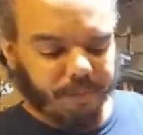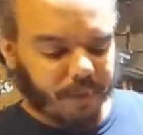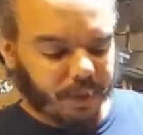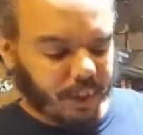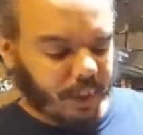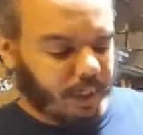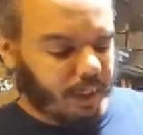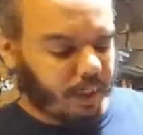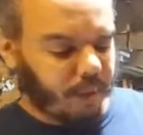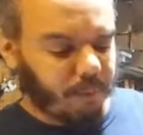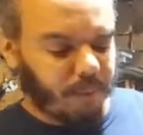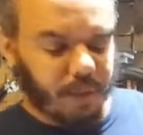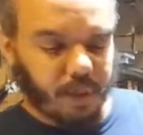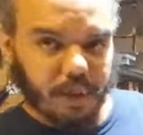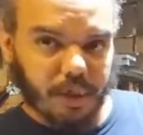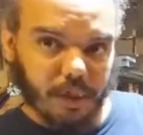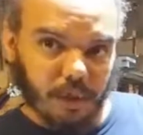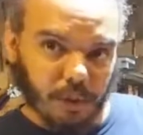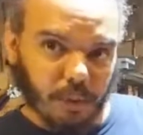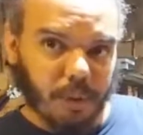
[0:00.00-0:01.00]
There's
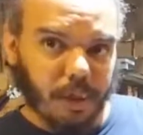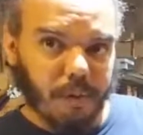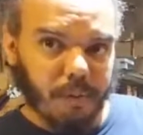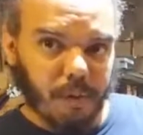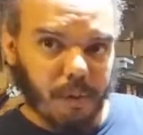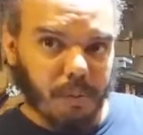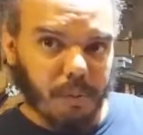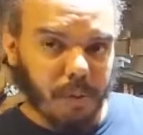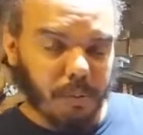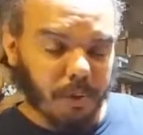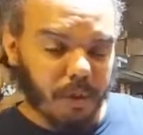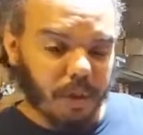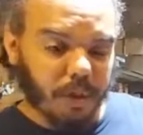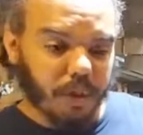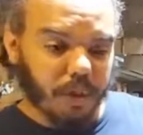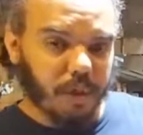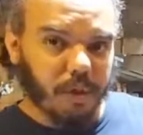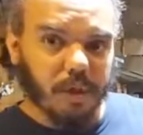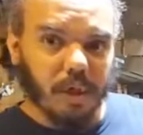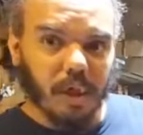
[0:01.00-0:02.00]
still quite a few people that
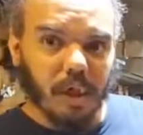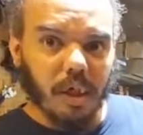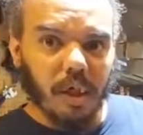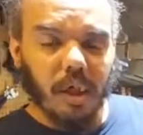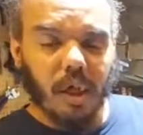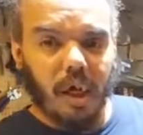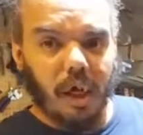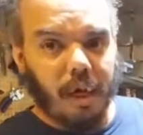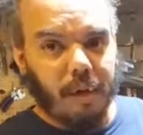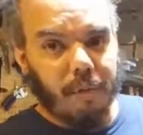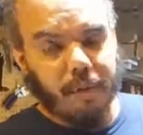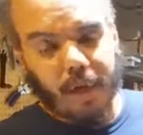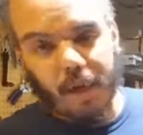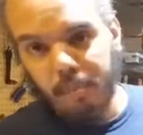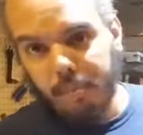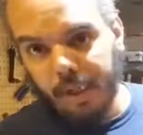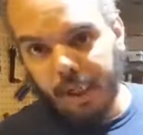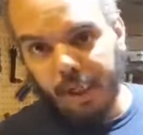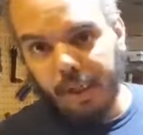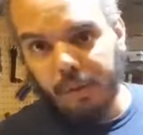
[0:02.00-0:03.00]
do. I've got
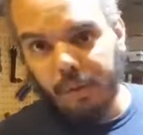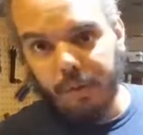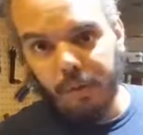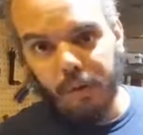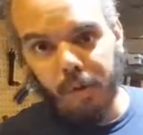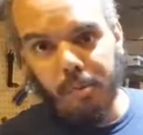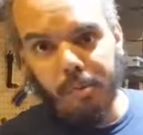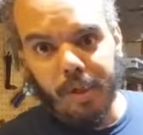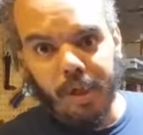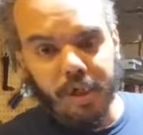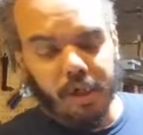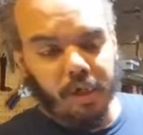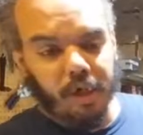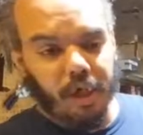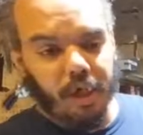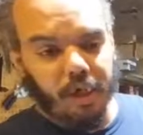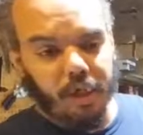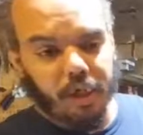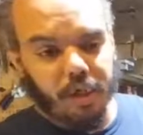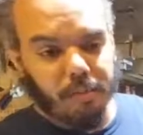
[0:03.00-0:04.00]
bikes with three-piece
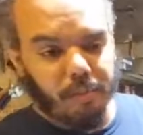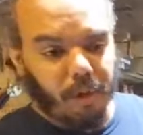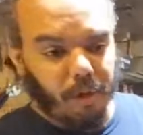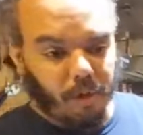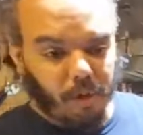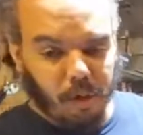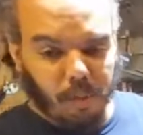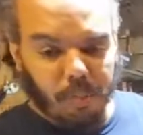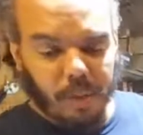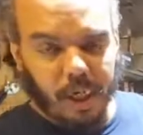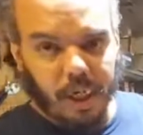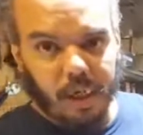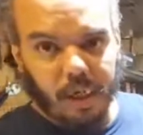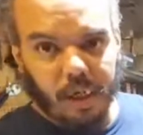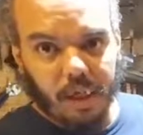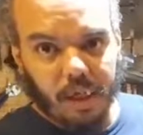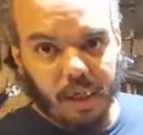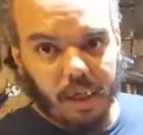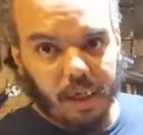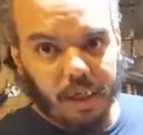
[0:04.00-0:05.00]
cranks. My road bike
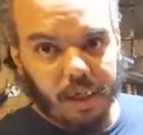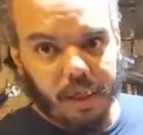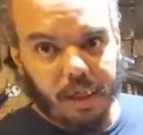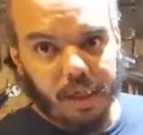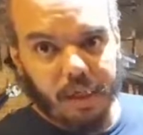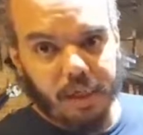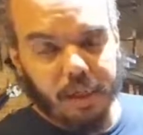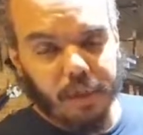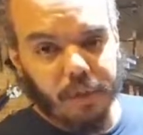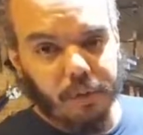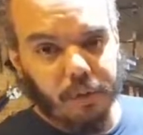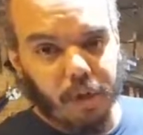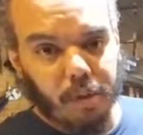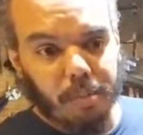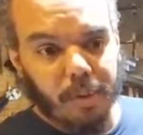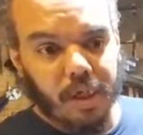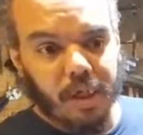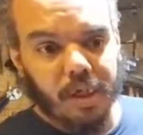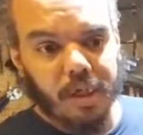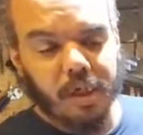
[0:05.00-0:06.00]
is
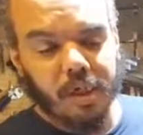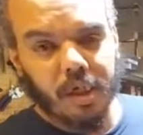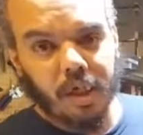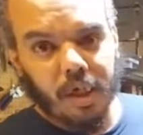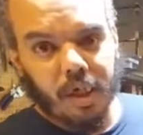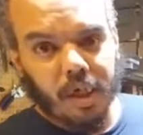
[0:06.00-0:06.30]
three-piece.